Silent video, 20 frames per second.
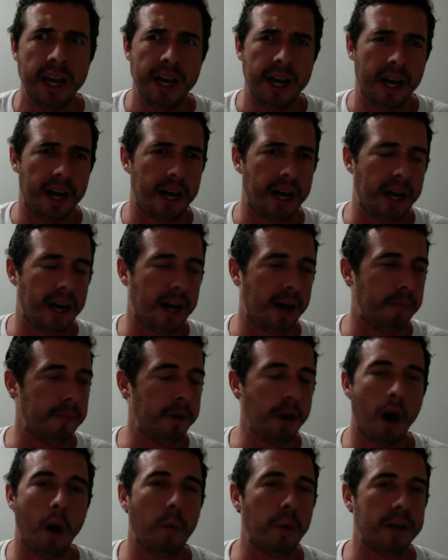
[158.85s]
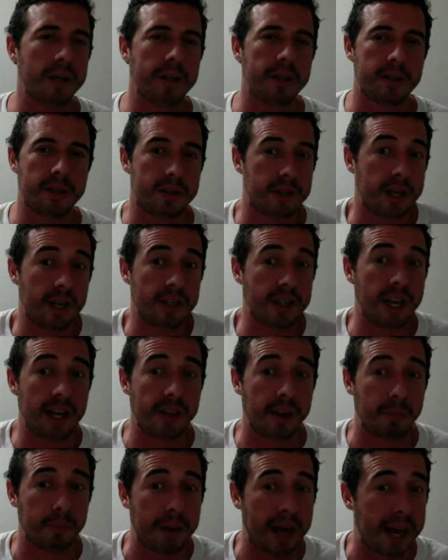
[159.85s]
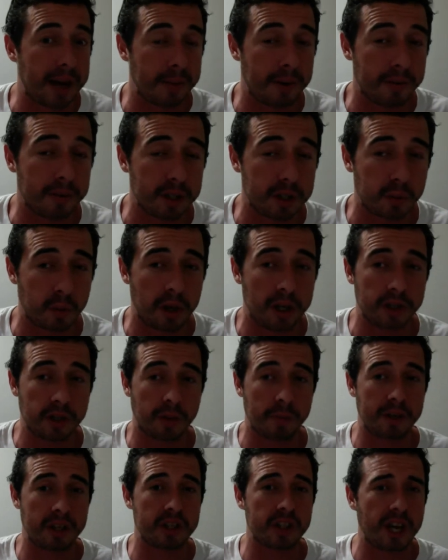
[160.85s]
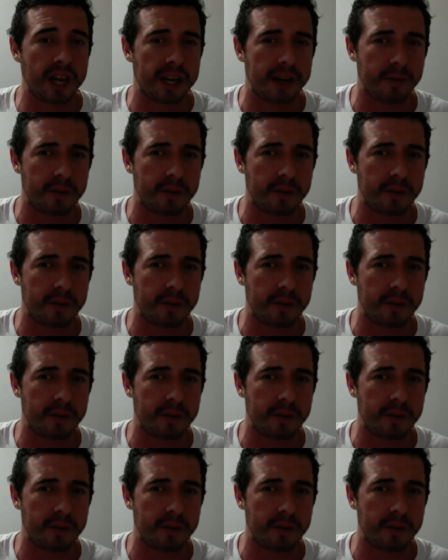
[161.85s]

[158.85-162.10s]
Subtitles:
No one says anything bad about Rich Swann, so I'm excited.